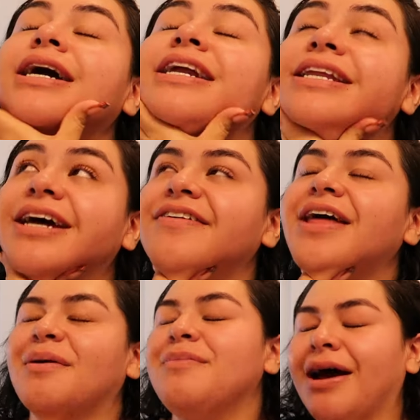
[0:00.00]
enough.
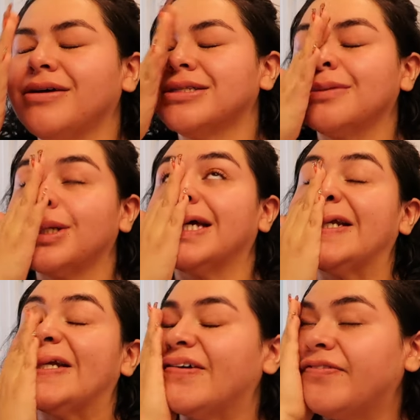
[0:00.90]
That amount is gonna be good
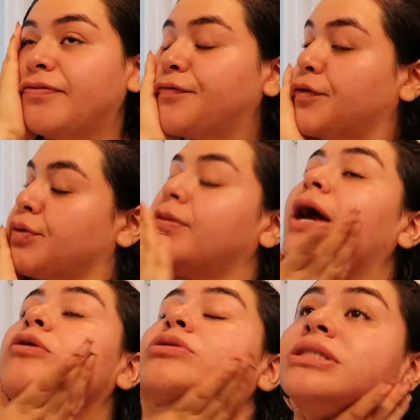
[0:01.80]
enough for my
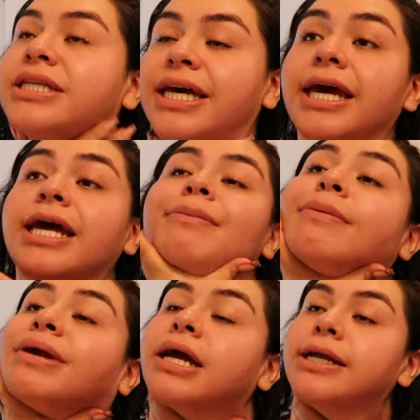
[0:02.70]
whole skin. I'm gonna
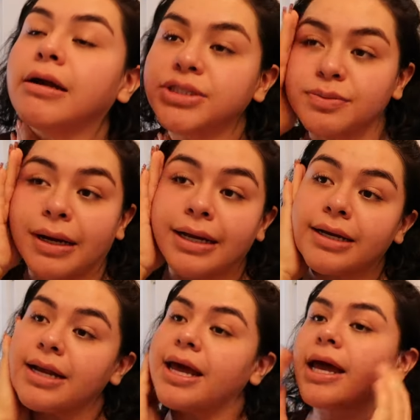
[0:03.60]
bring it down to my
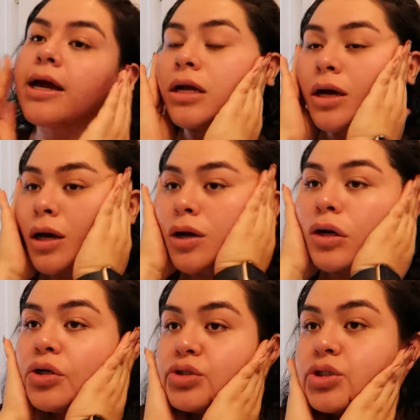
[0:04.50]
neck,
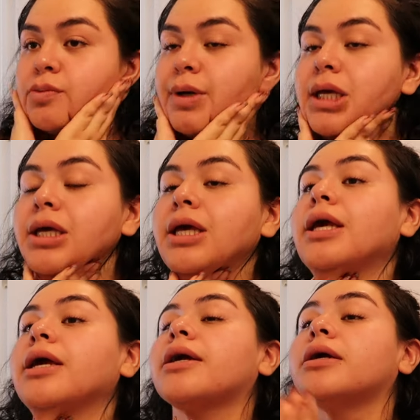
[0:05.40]
close to my
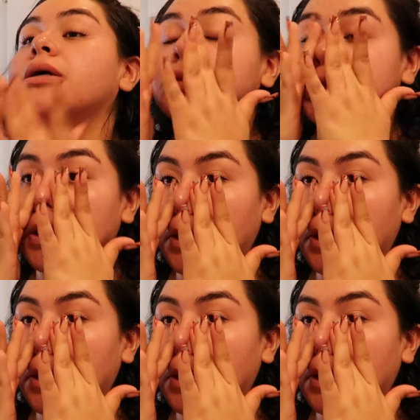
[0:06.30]
ears,